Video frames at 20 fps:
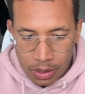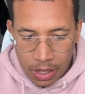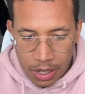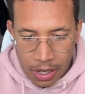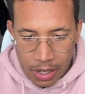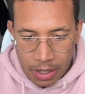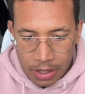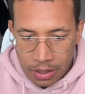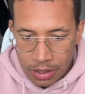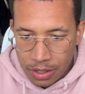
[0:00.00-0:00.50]

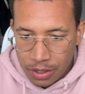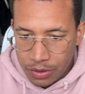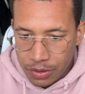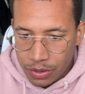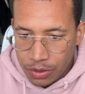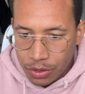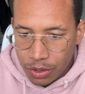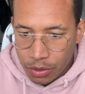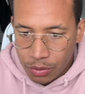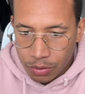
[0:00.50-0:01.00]
And there you
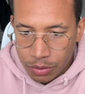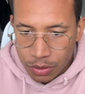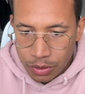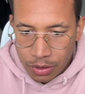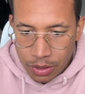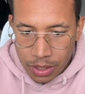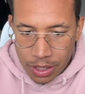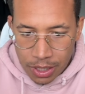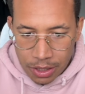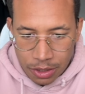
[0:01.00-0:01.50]
go.
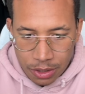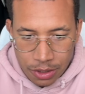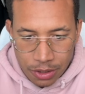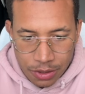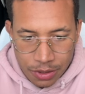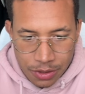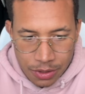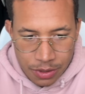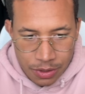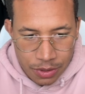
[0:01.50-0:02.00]
Look at
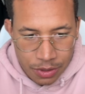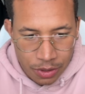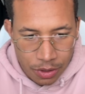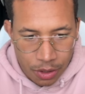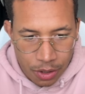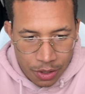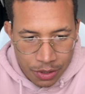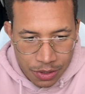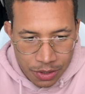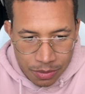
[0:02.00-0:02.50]
this
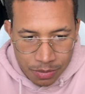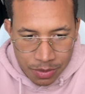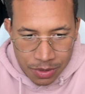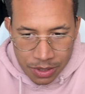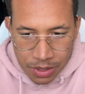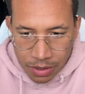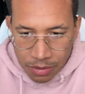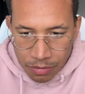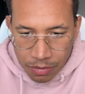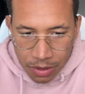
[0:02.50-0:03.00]
awesome
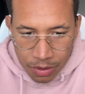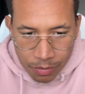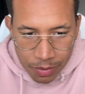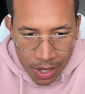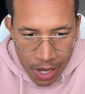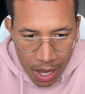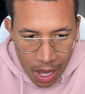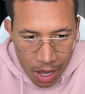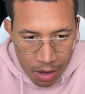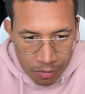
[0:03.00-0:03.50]
CV. We
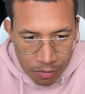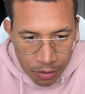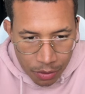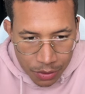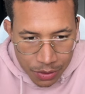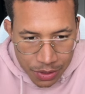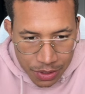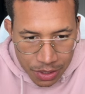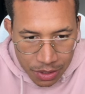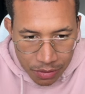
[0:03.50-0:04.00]
have our
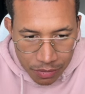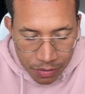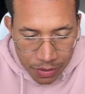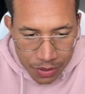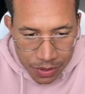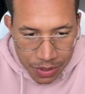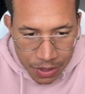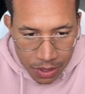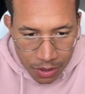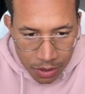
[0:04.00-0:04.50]
CV
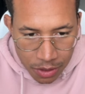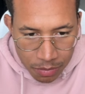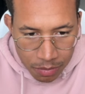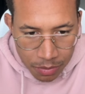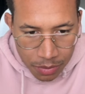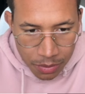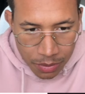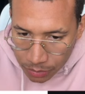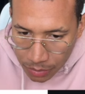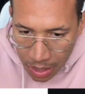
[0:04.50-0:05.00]
set up.
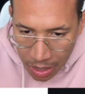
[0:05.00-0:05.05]
I